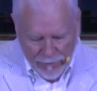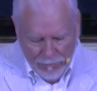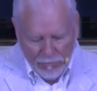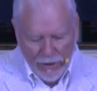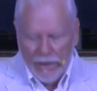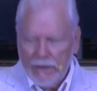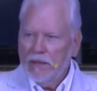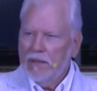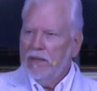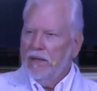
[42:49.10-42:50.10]
But
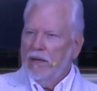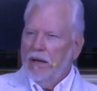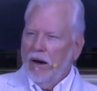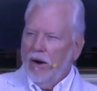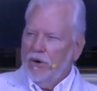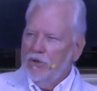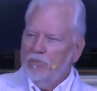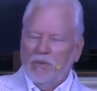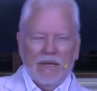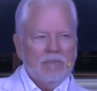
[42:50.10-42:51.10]
are you
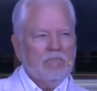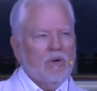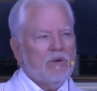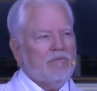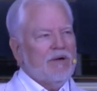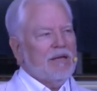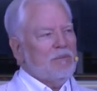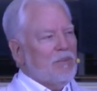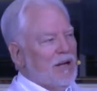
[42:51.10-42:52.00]
being motivated by